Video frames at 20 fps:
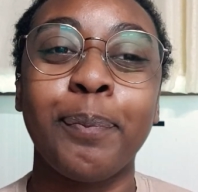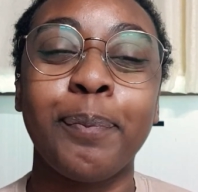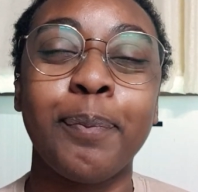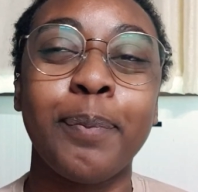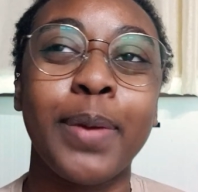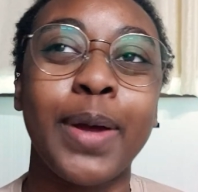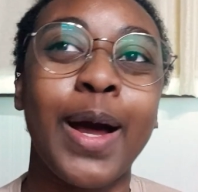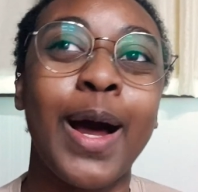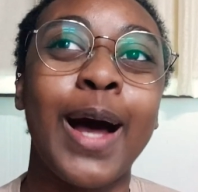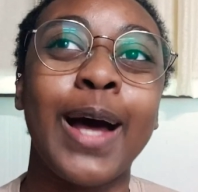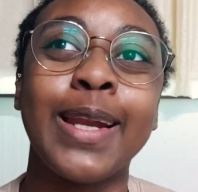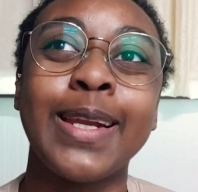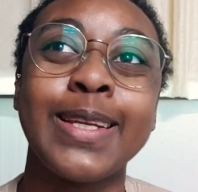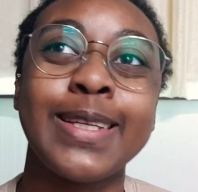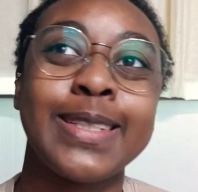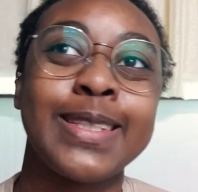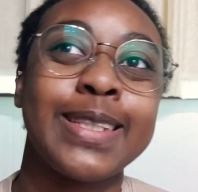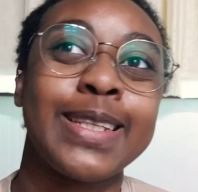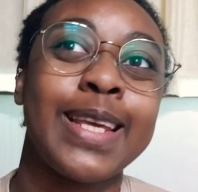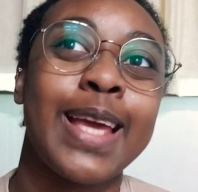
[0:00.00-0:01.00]
But
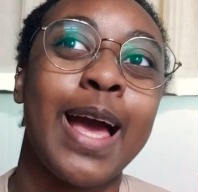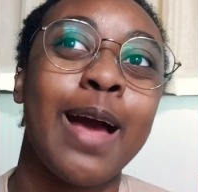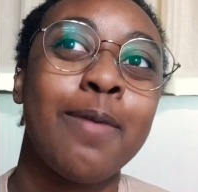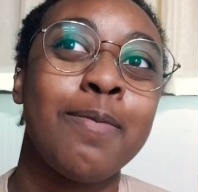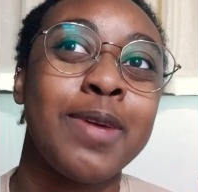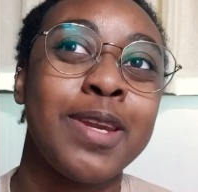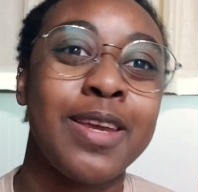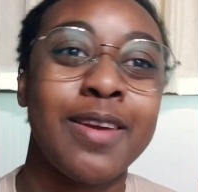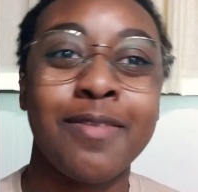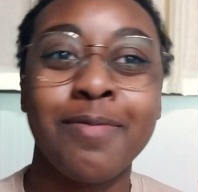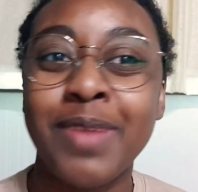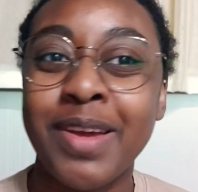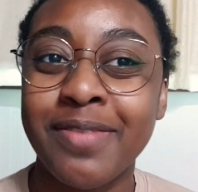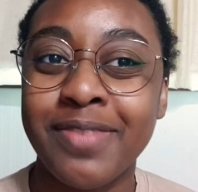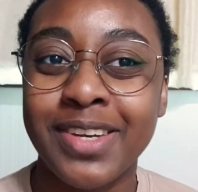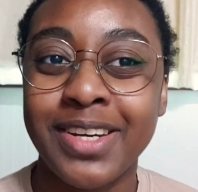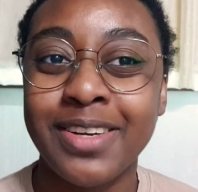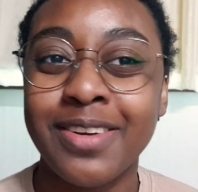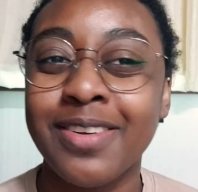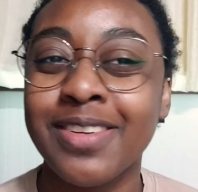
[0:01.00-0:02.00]
honestly, how many of my
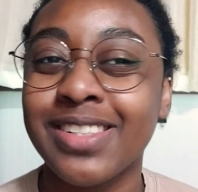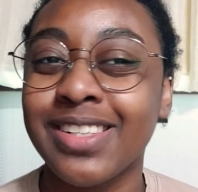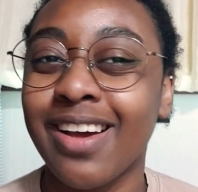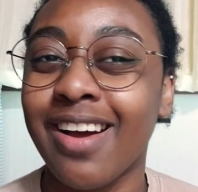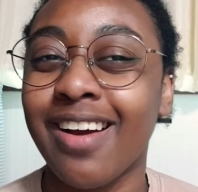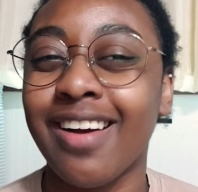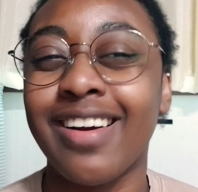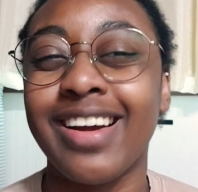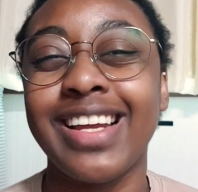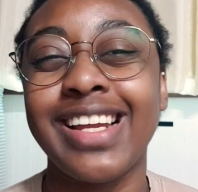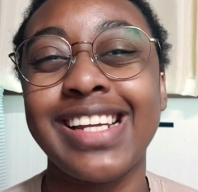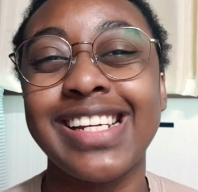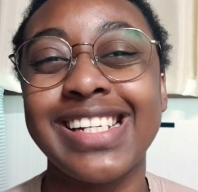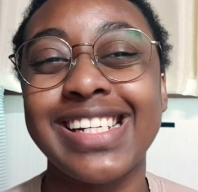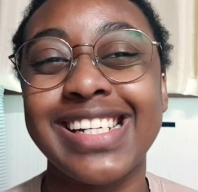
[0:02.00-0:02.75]
videos aren't?